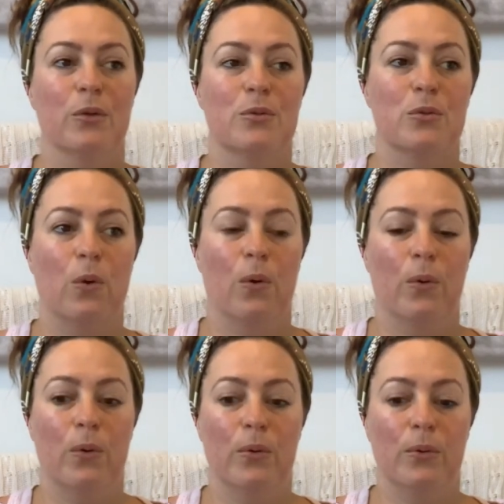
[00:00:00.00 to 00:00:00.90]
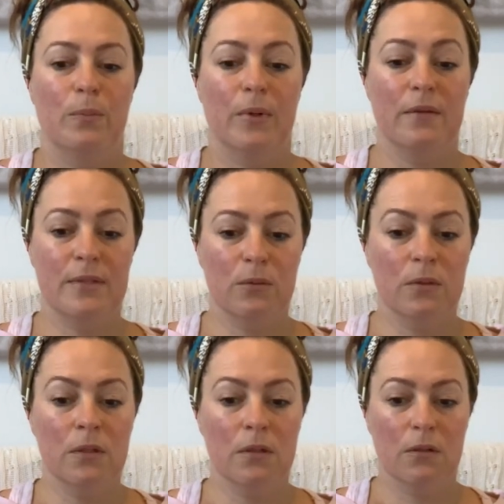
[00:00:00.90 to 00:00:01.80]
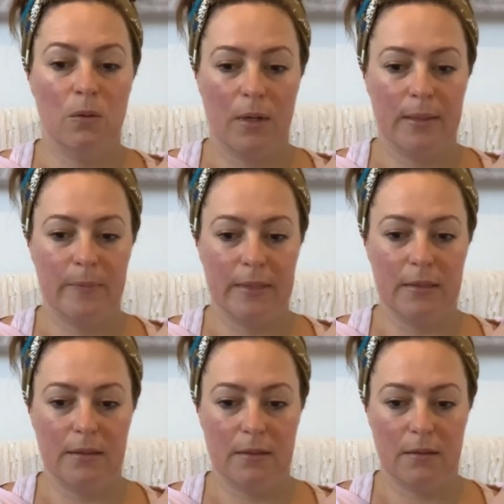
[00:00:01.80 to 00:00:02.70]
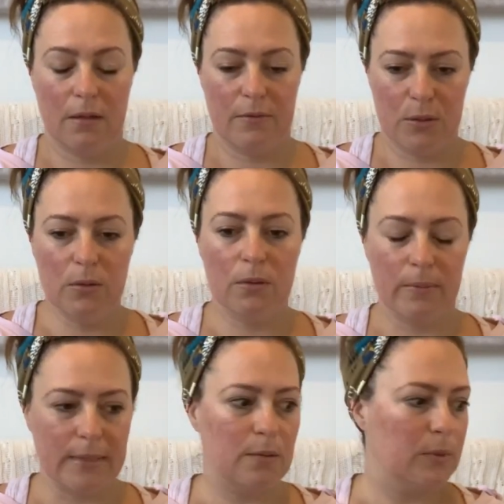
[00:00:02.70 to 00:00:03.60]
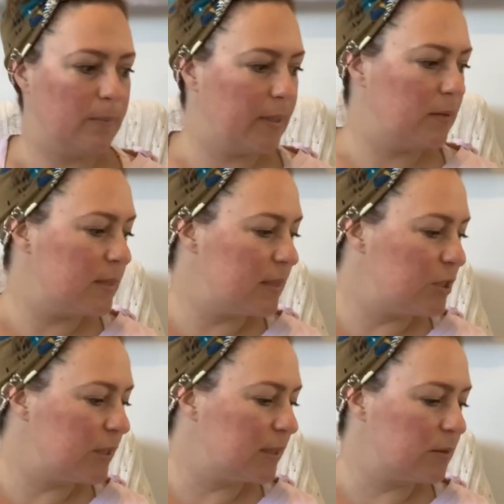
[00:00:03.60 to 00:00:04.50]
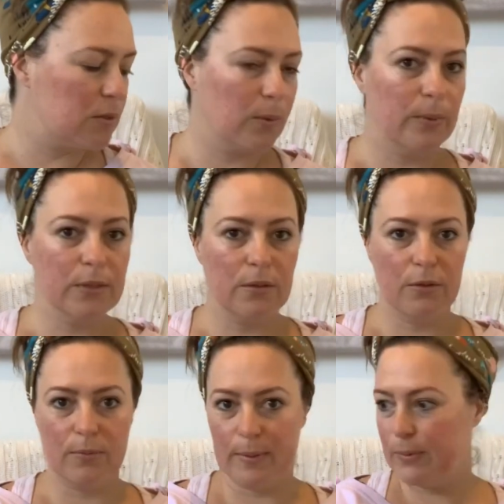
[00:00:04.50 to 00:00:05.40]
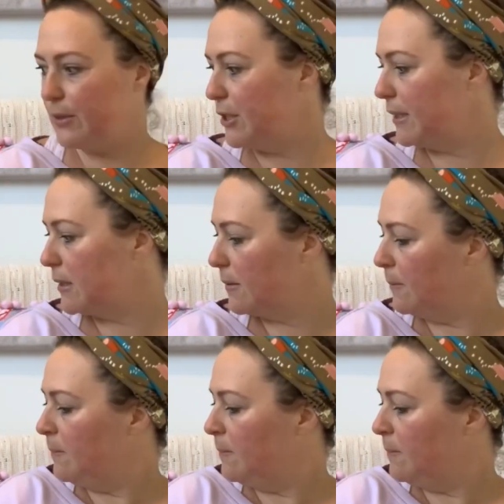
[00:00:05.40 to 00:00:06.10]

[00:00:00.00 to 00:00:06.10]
So, but I've still got I've still got a reasonable amount of stitching done. So I worked on 3 projects.